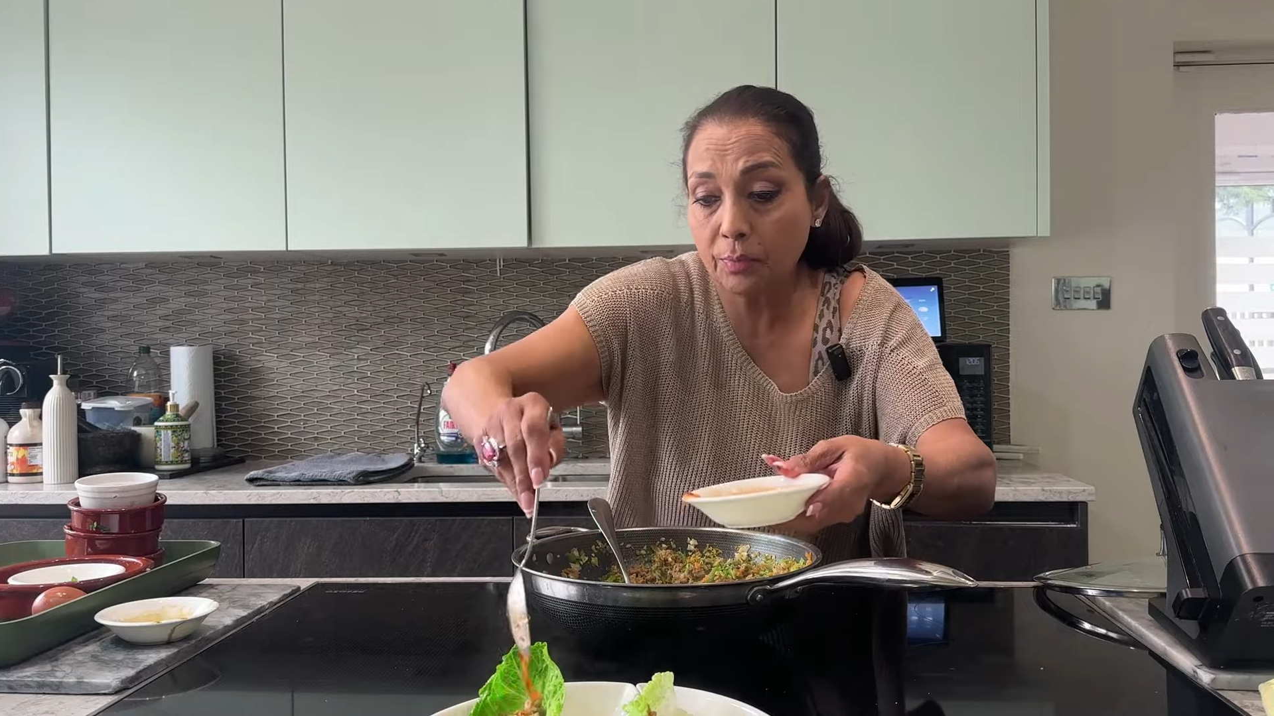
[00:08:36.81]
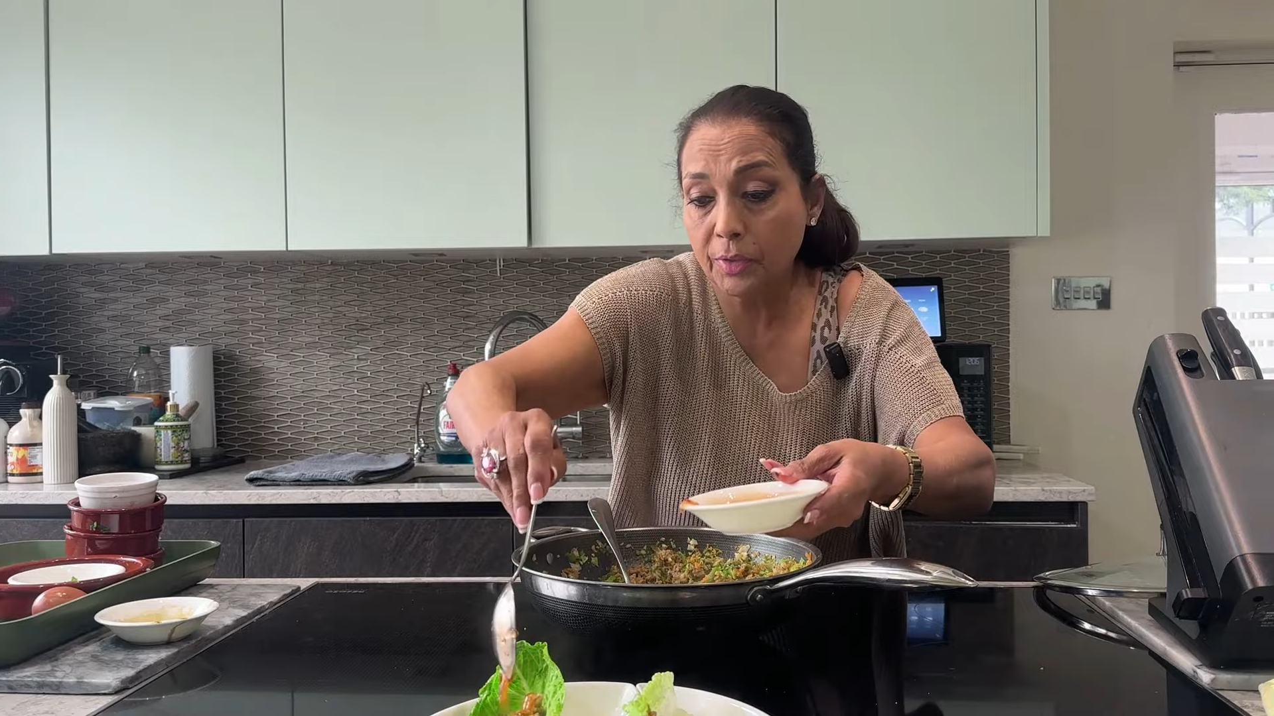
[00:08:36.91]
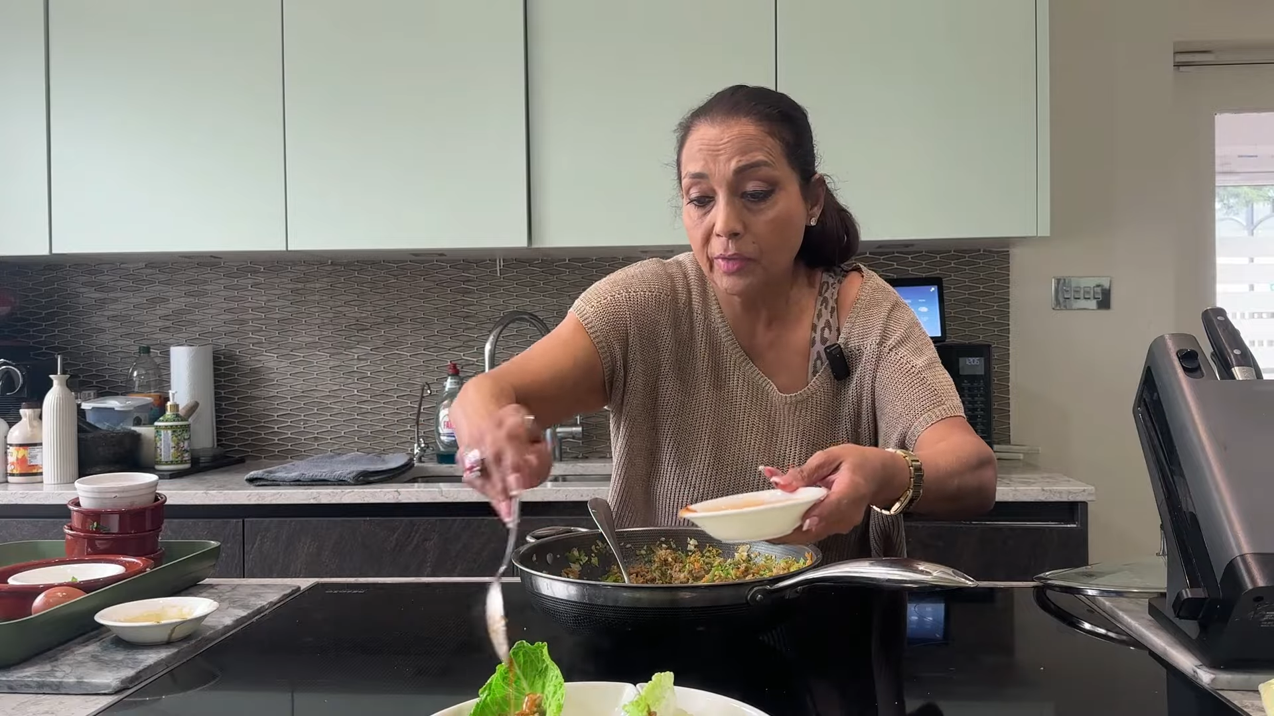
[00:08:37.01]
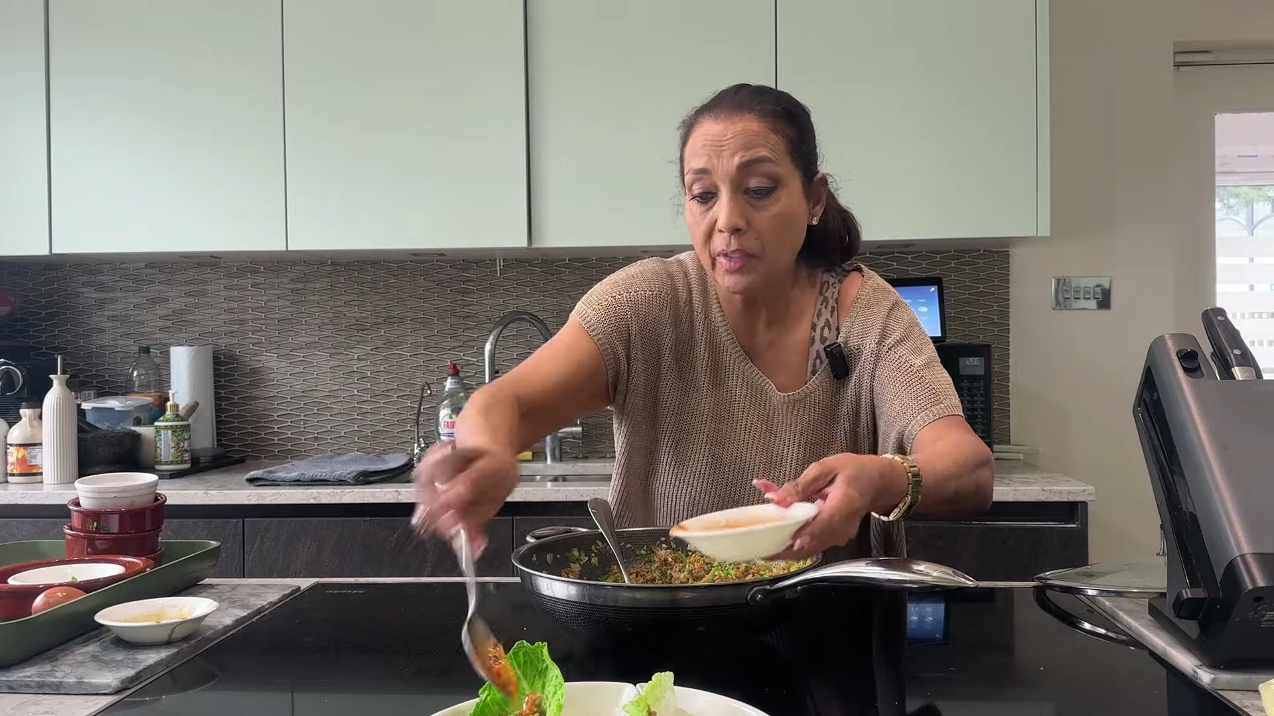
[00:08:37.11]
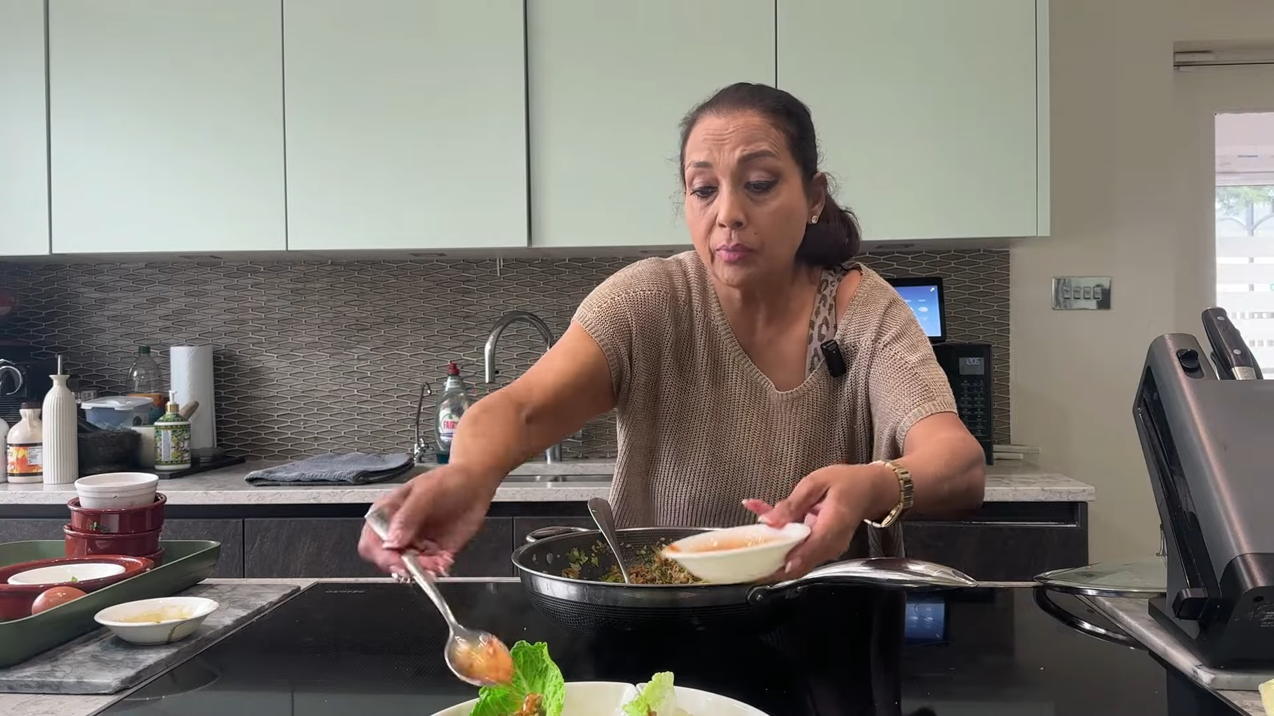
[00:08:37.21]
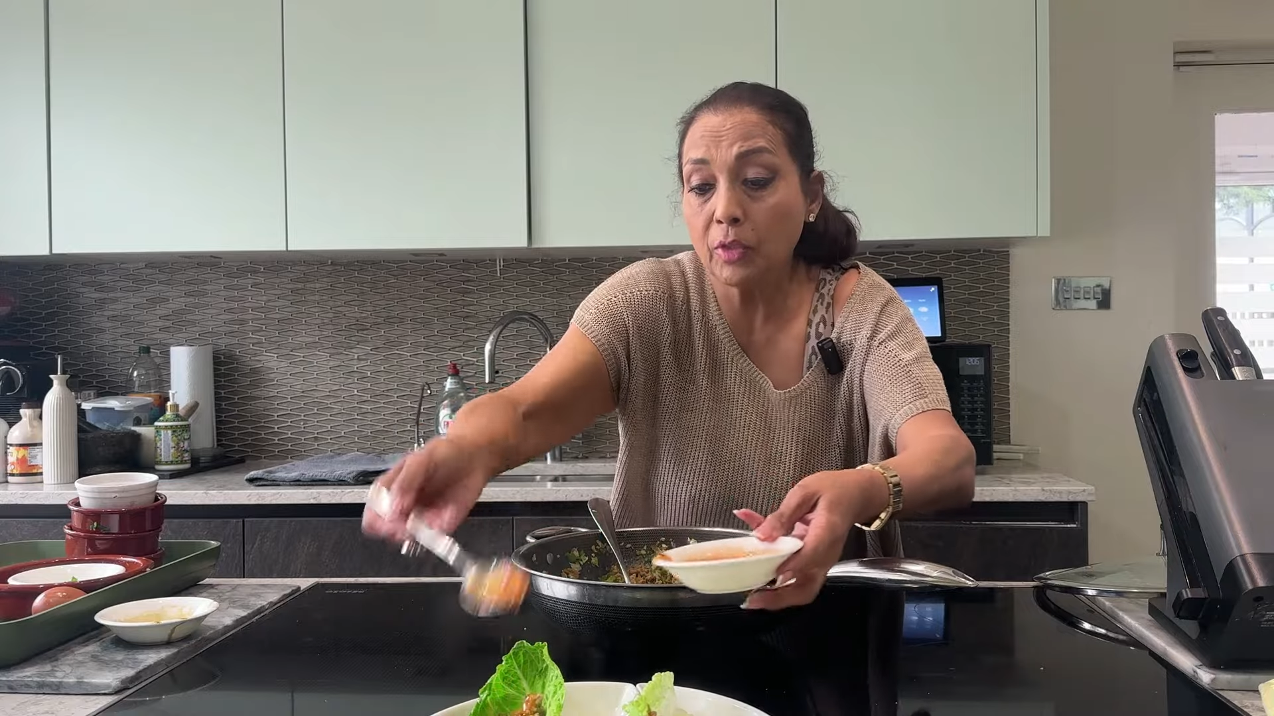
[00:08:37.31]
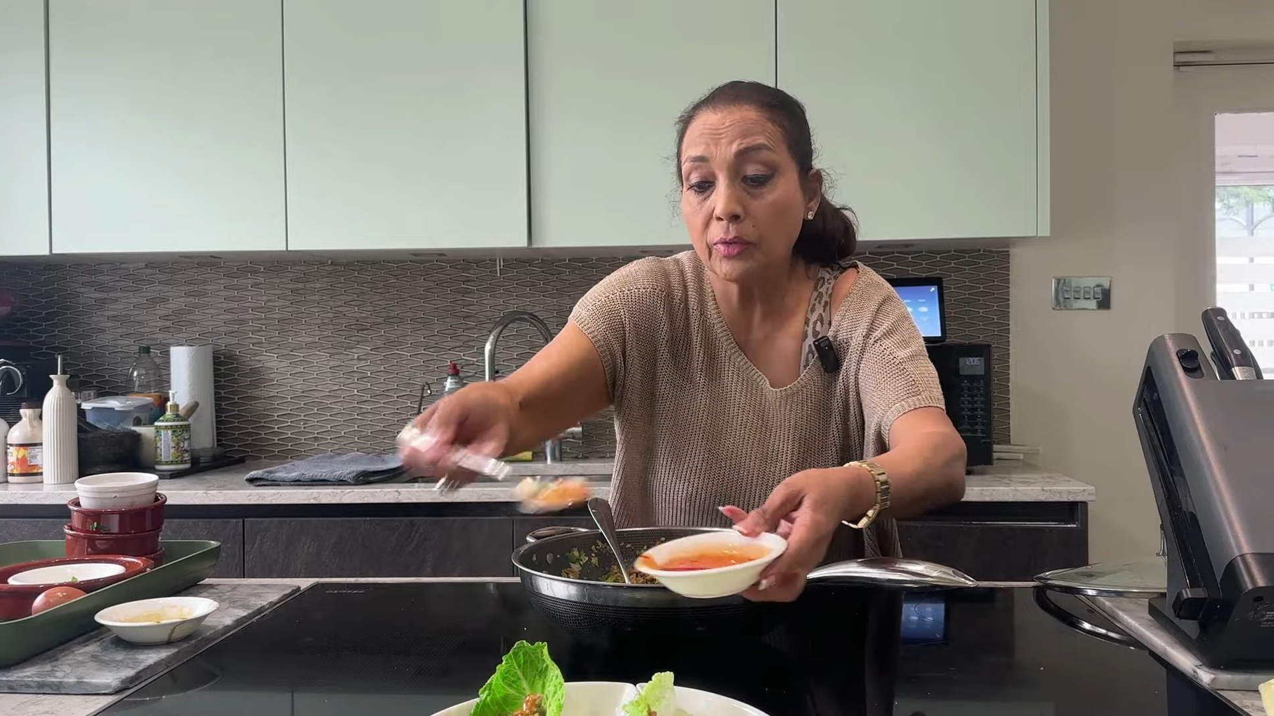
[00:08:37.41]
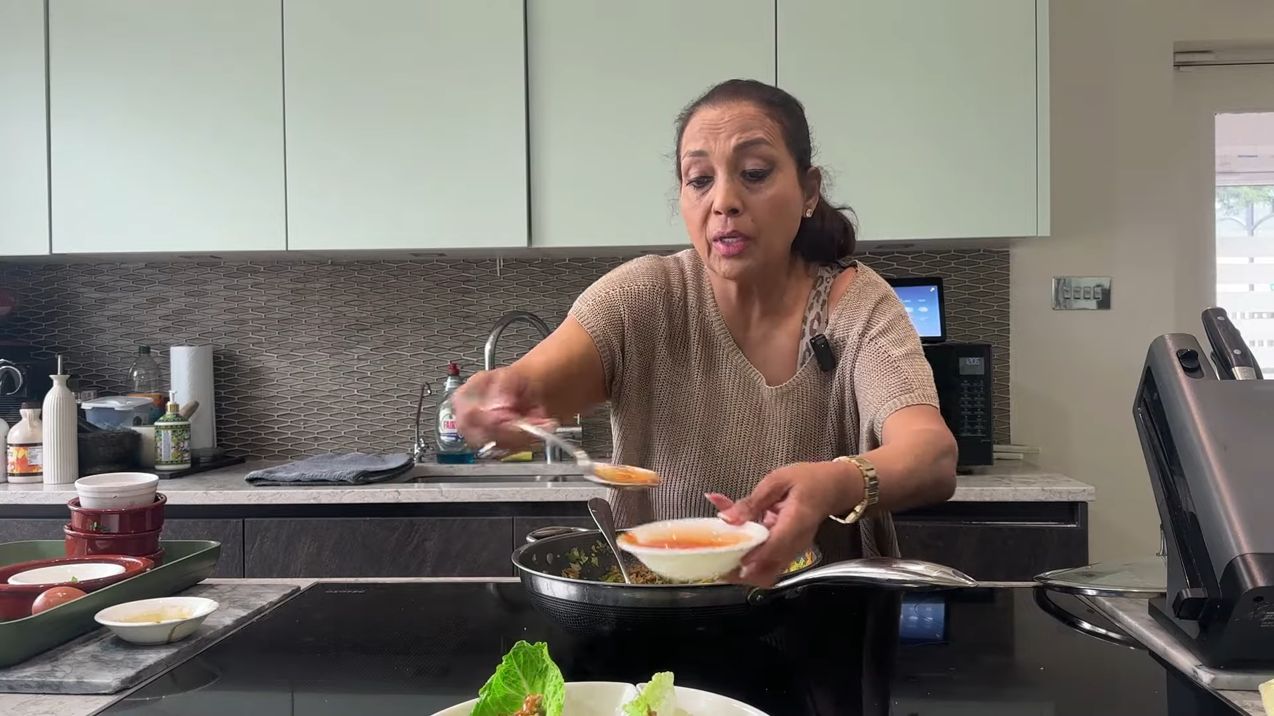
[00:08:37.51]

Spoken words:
put some on